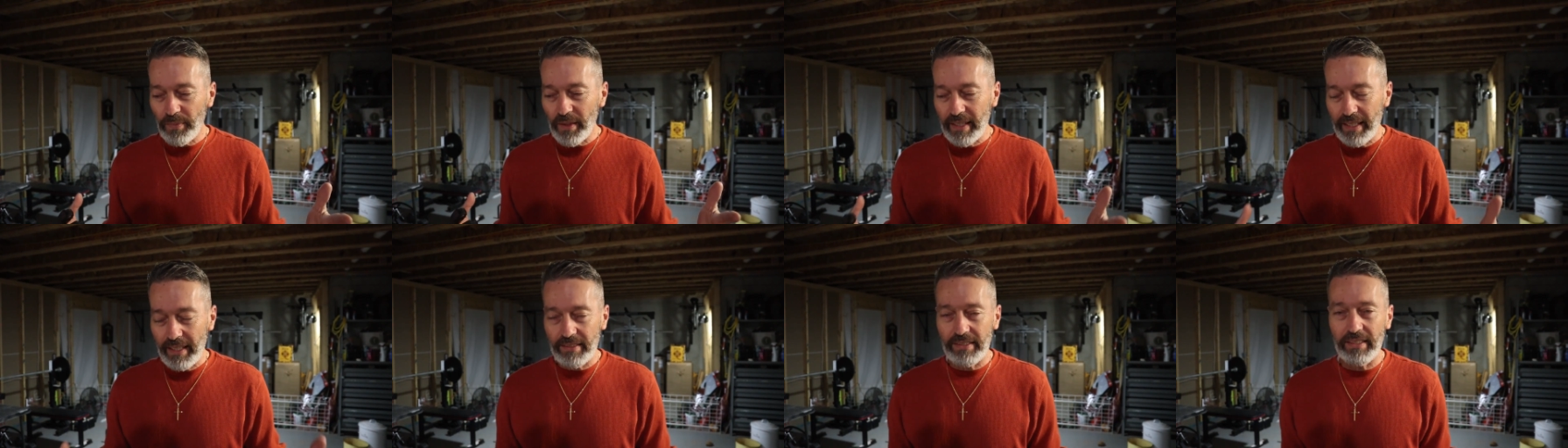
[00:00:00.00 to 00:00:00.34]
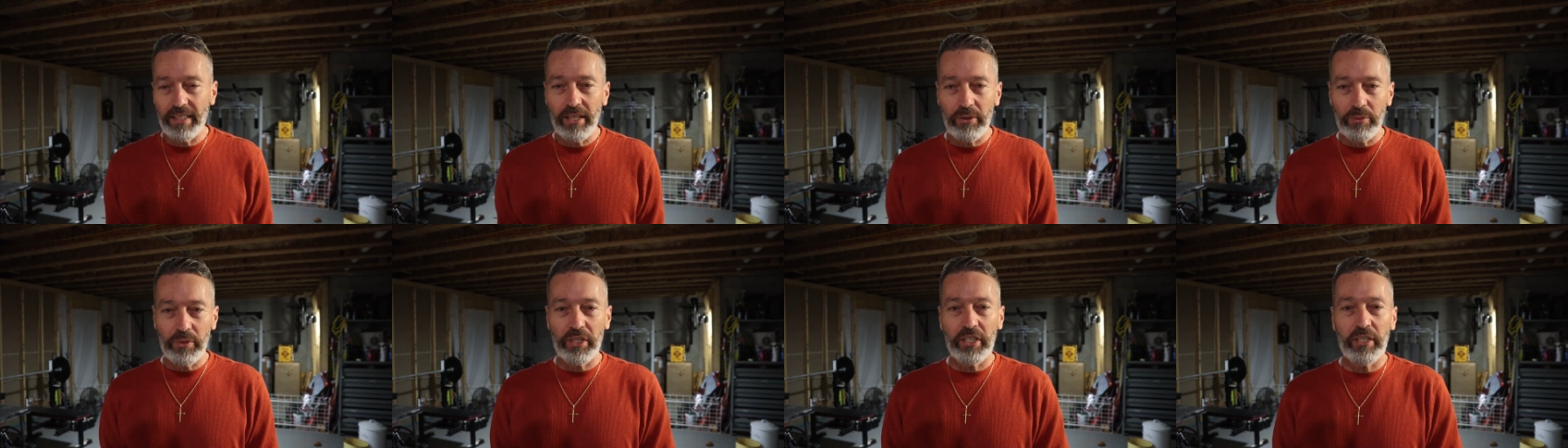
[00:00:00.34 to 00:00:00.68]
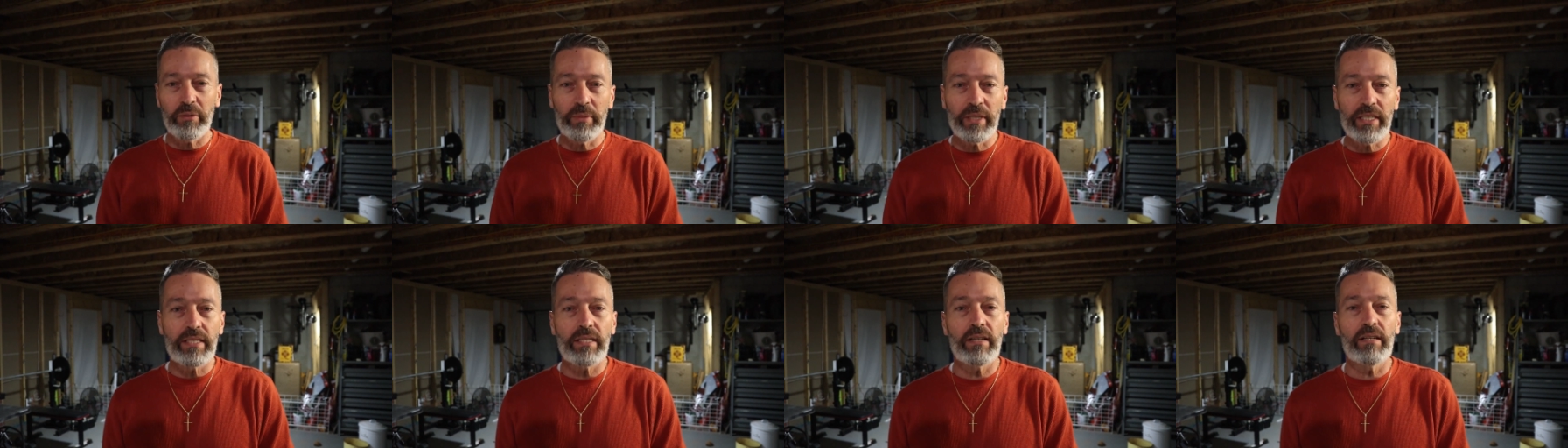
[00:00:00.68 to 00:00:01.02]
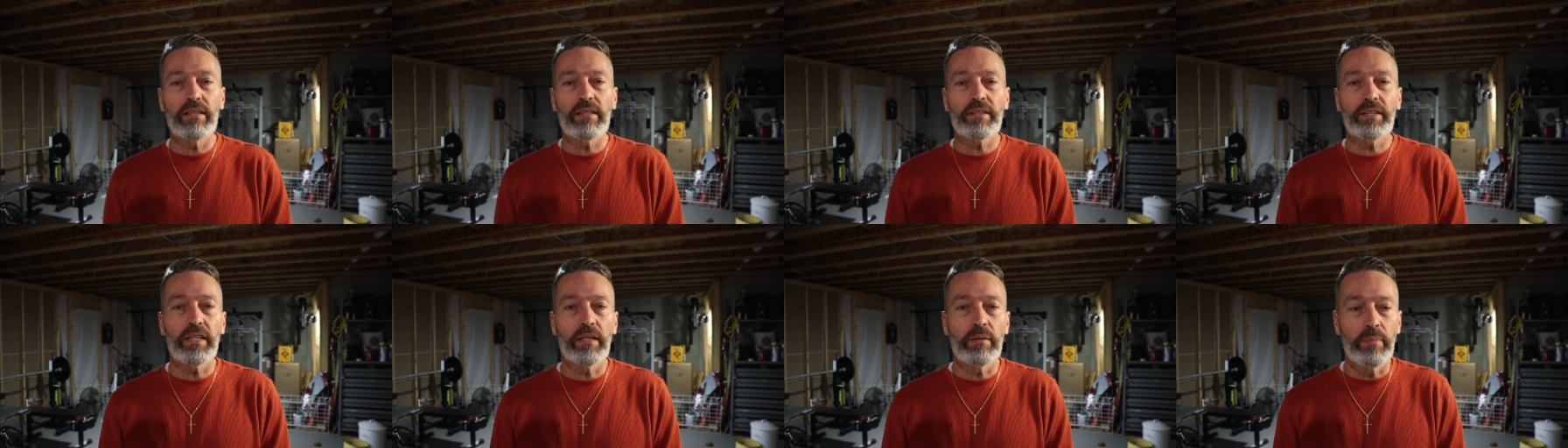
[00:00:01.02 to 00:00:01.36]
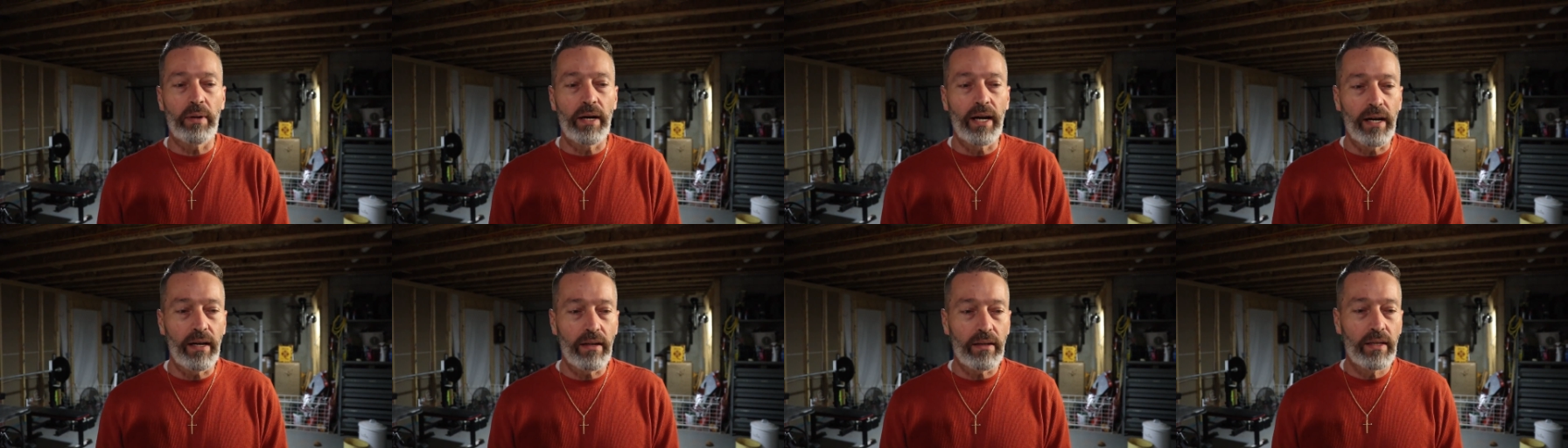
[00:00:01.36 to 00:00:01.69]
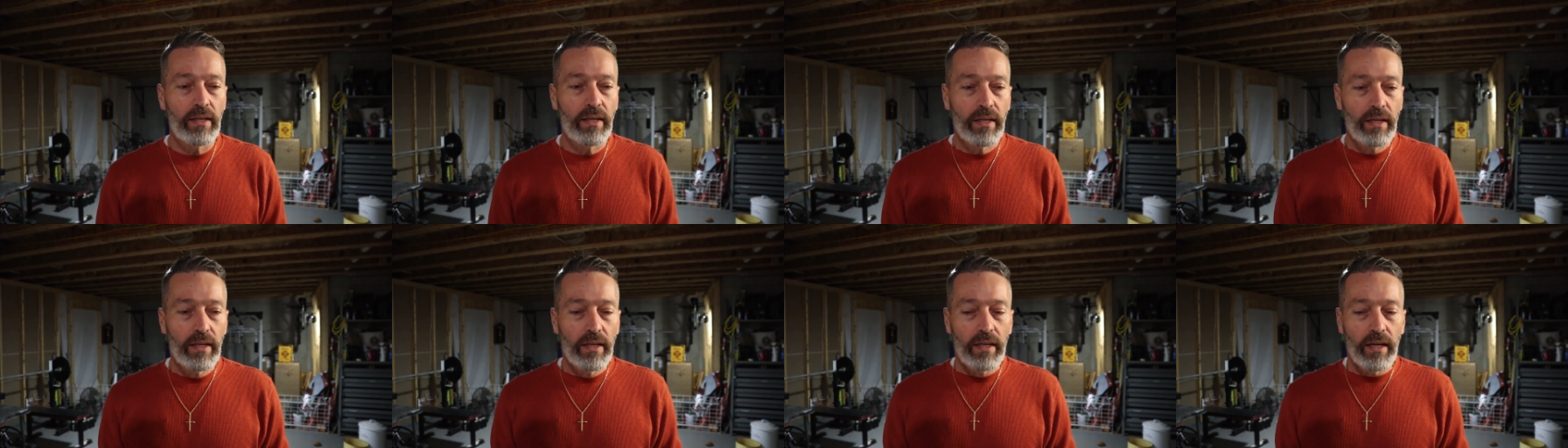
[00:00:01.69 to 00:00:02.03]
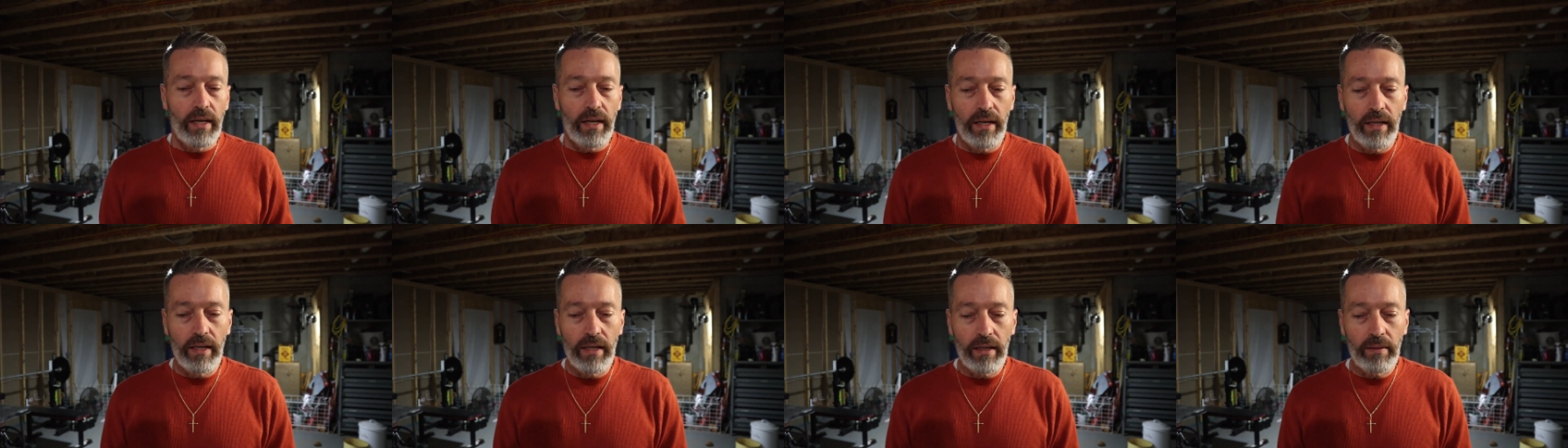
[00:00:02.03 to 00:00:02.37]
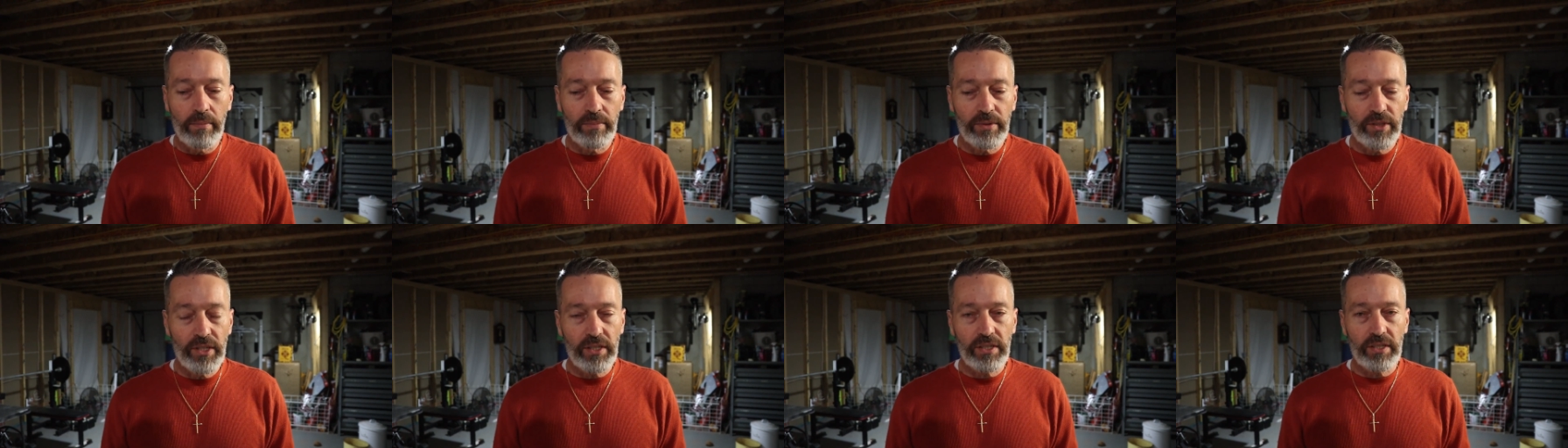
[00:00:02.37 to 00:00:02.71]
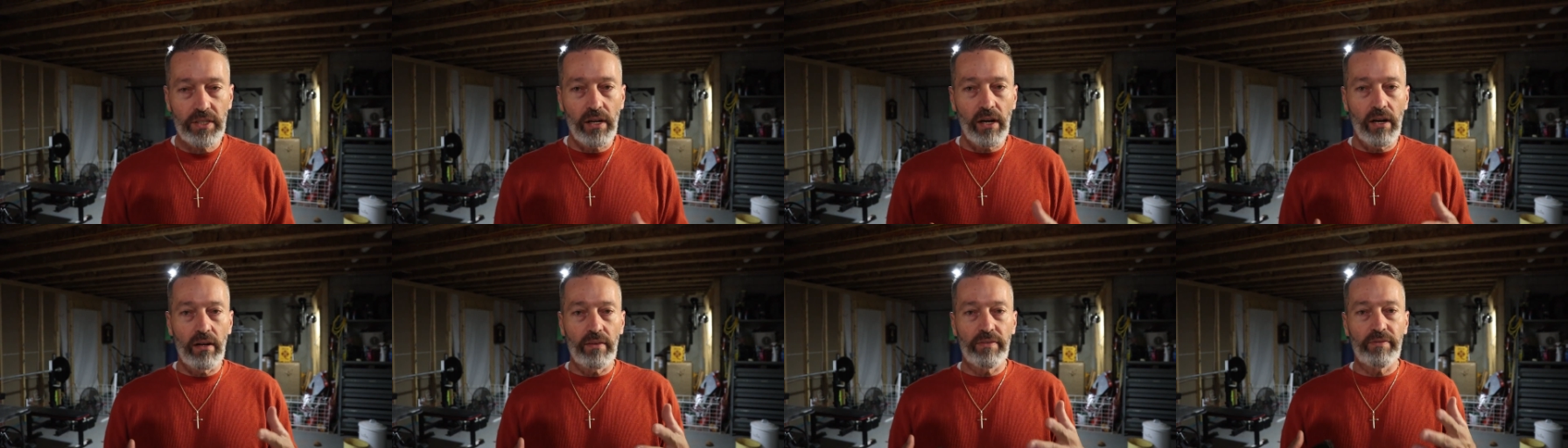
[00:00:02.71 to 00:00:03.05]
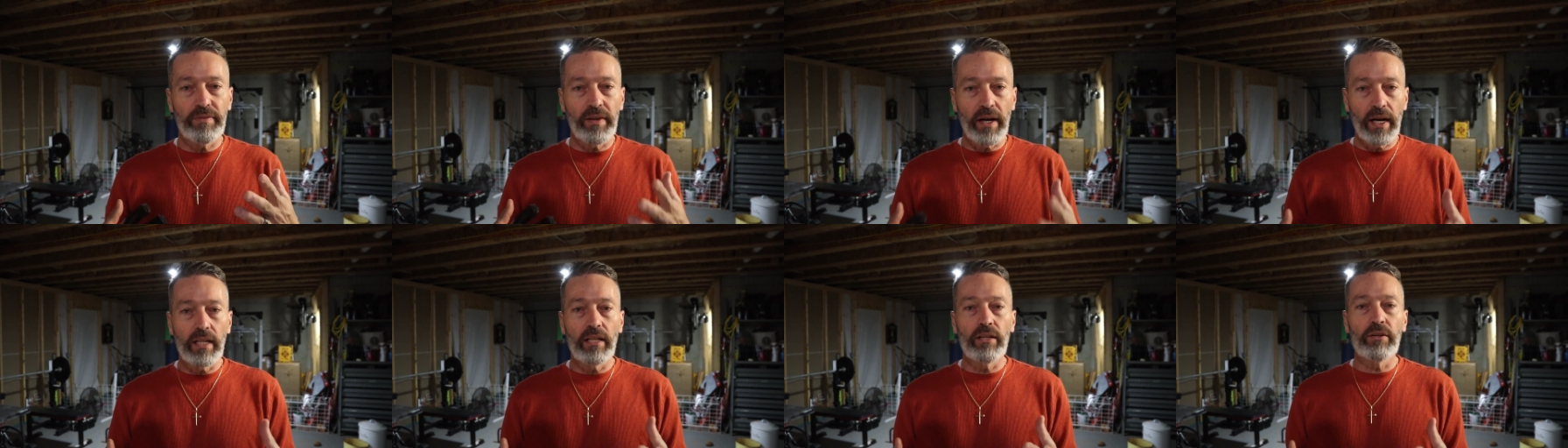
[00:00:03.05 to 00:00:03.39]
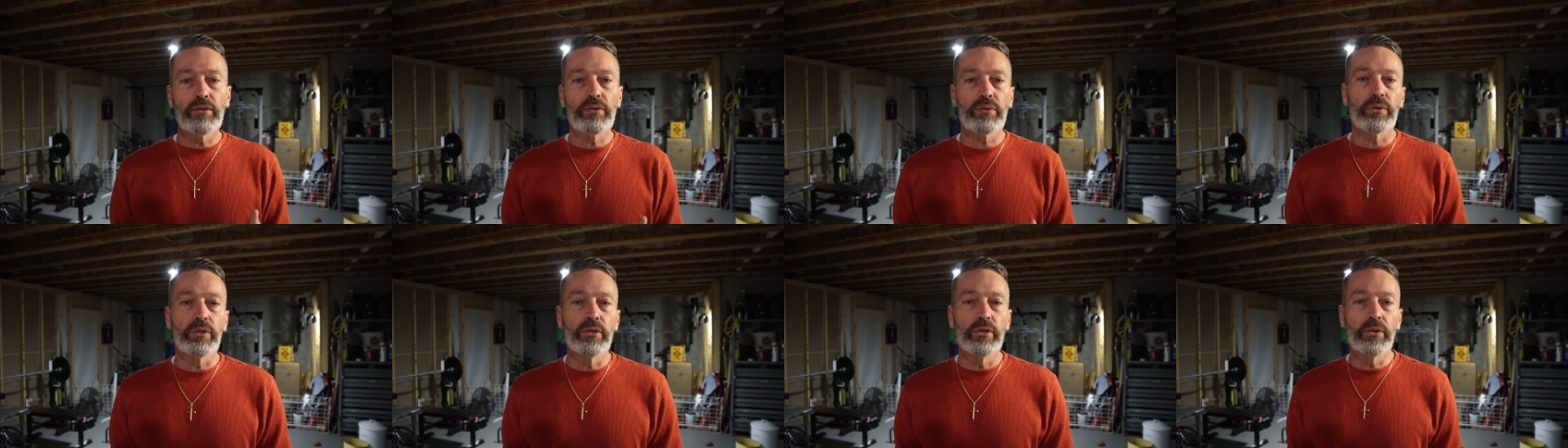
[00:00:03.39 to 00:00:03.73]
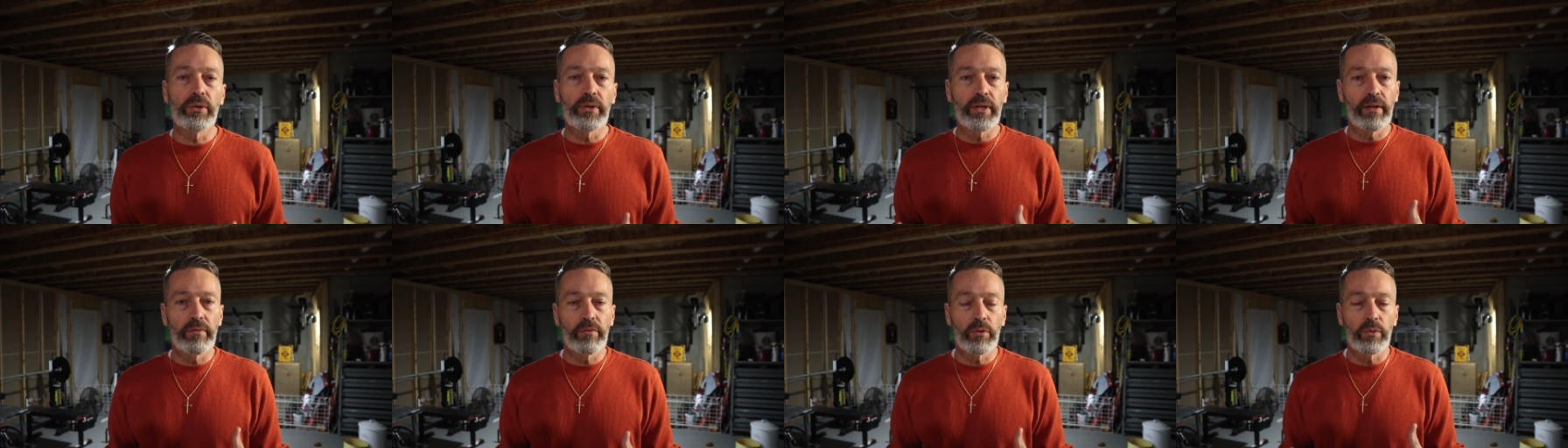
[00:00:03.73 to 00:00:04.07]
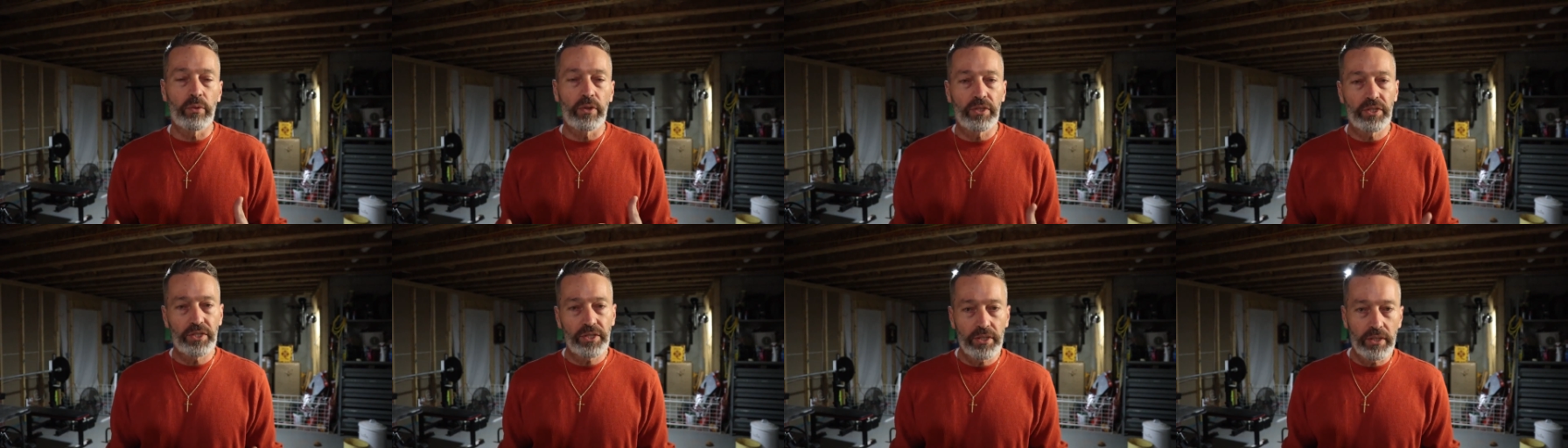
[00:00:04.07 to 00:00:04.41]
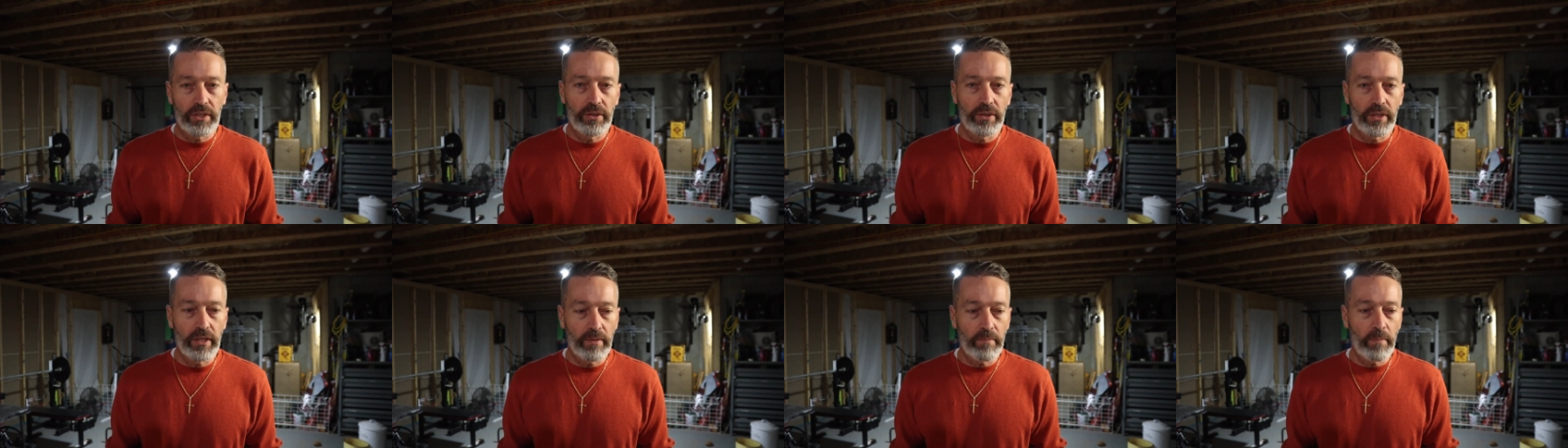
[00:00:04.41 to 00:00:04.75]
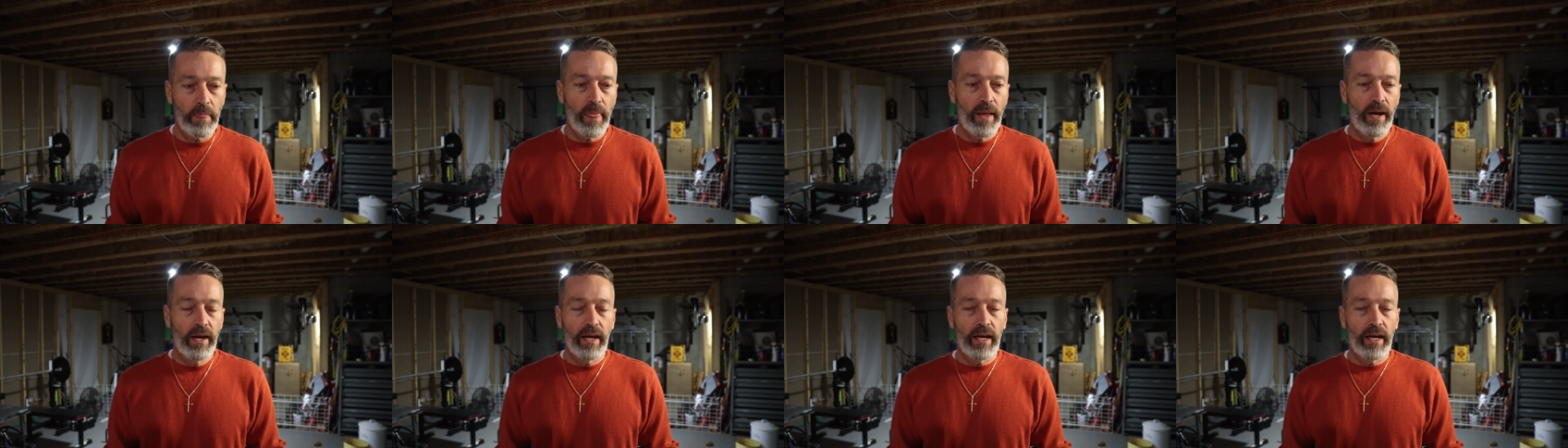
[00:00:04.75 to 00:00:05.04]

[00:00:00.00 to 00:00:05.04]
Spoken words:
Now, today we're going to be talking about just our follow-through whenever we're shooting,